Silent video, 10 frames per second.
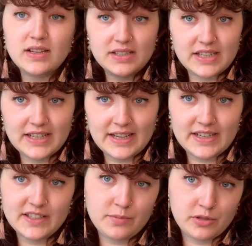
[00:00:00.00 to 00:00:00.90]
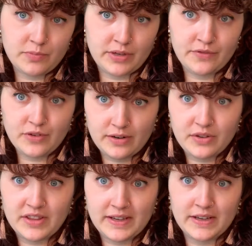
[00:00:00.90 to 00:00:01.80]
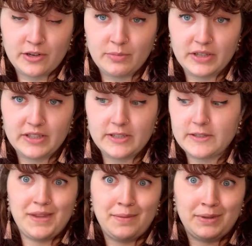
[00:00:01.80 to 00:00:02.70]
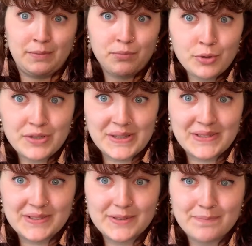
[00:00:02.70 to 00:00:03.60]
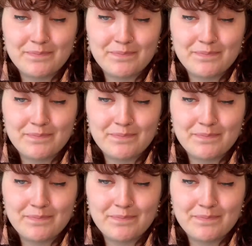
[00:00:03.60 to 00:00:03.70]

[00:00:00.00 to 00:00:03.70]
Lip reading: DNA is the blueprint for everything in our bodies, namely proteins,